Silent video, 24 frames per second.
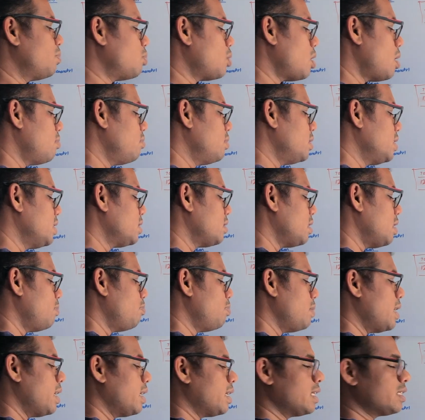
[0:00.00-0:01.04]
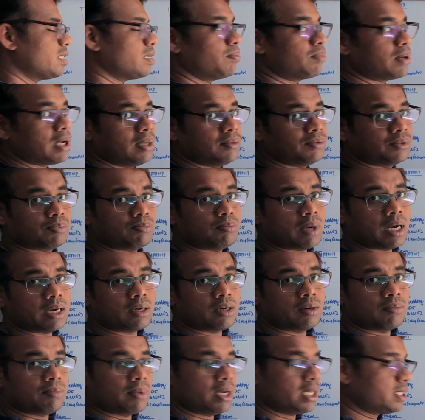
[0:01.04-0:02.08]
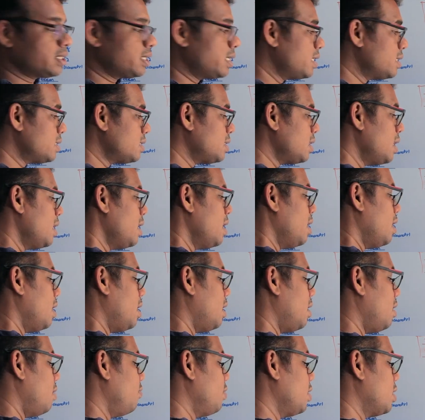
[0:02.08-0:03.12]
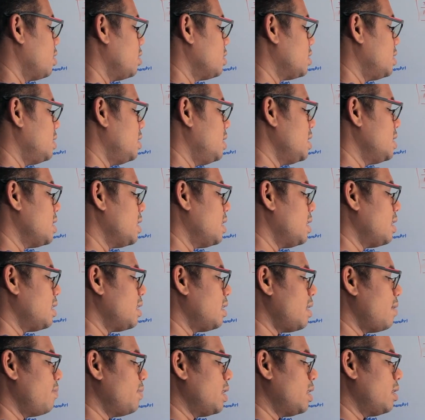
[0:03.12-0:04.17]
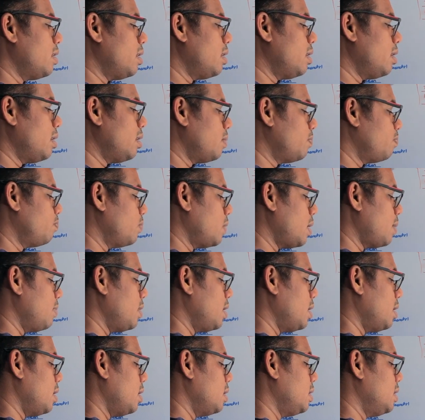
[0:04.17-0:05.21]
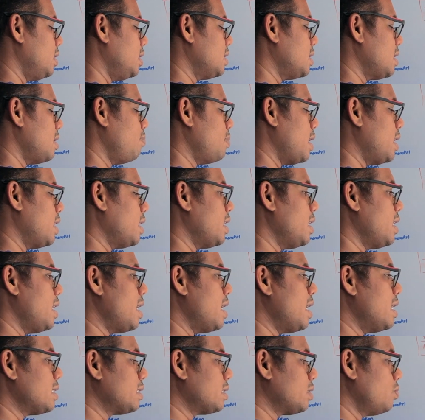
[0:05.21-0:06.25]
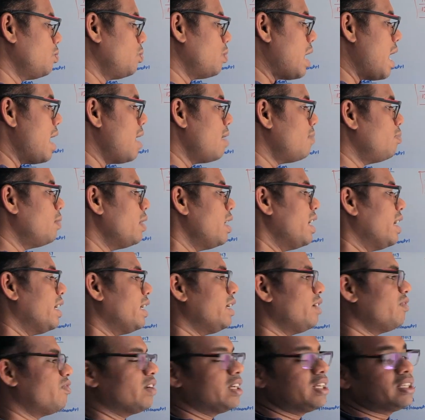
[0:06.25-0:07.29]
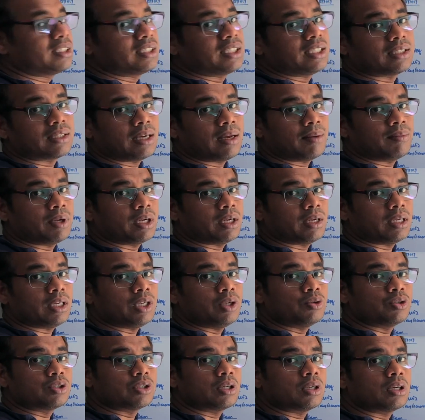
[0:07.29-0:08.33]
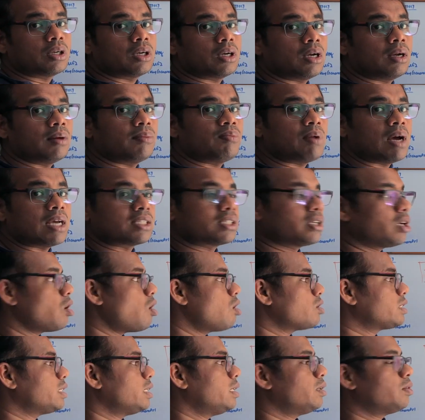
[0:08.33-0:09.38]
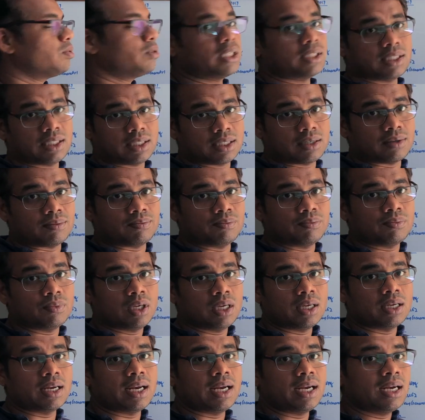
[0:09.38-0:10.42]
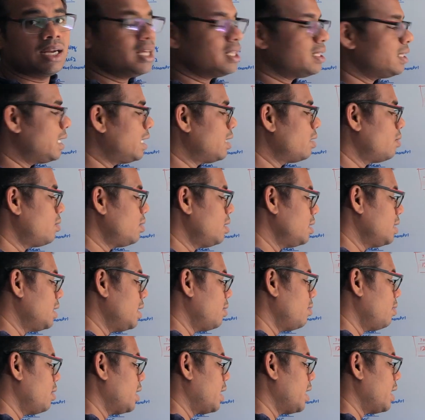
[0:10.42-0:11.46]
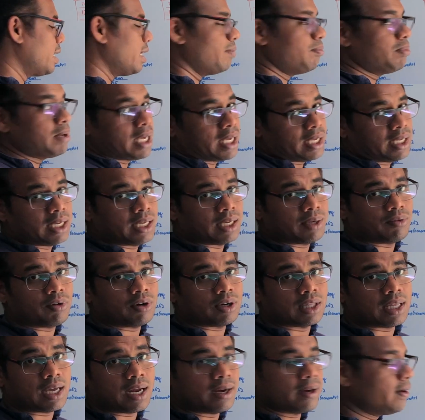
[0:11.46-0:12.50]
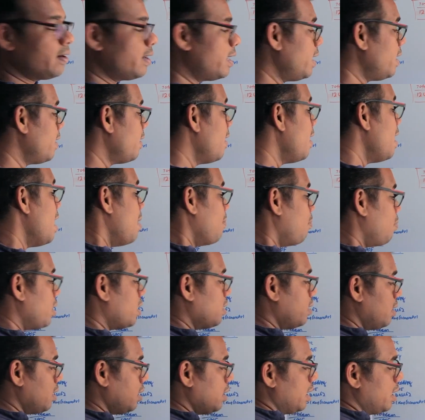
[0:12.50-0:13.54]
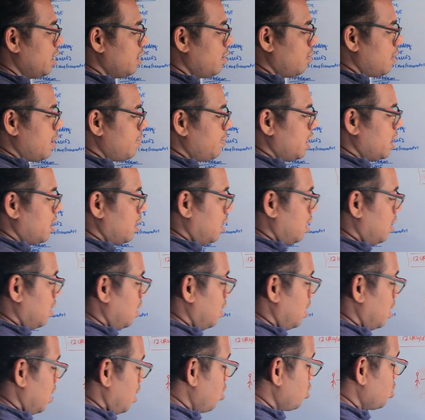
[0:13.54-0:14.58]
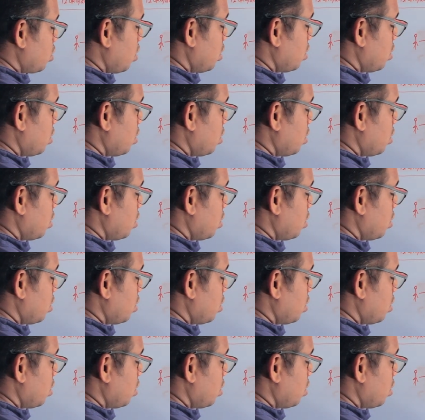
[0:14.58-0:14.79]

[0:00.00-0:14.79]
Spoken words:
probably this API key sometimes might not make sense, because these are this API key has to have if a user first logs into the system, right? Then only they will get API key for that, right? But long story